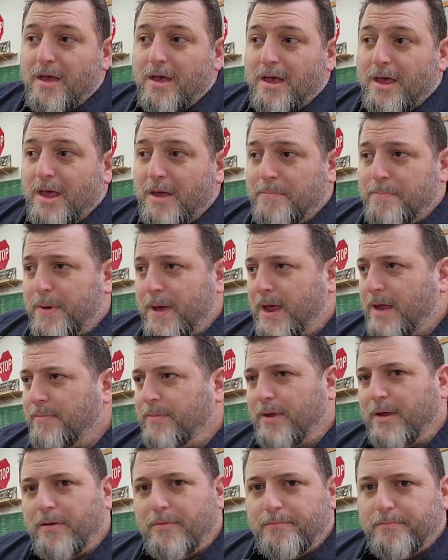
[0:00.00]
He paid
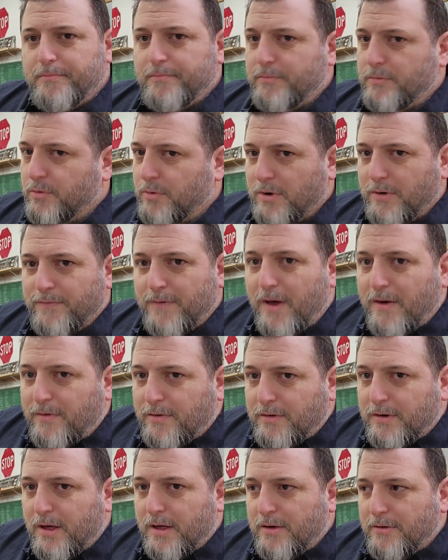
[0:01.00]
me
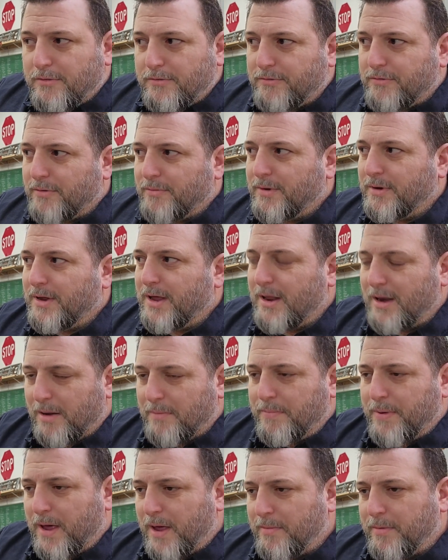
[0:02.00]
$2,500 or something like that
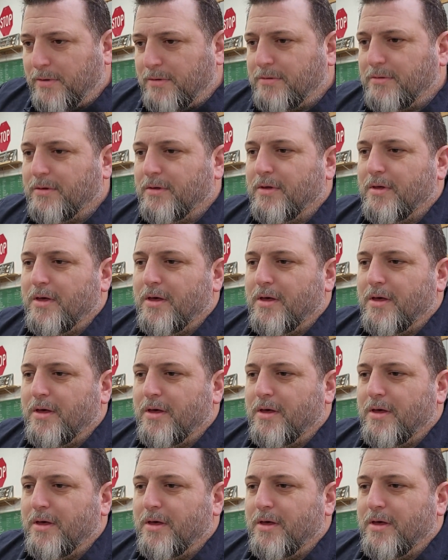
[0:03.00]
in payments,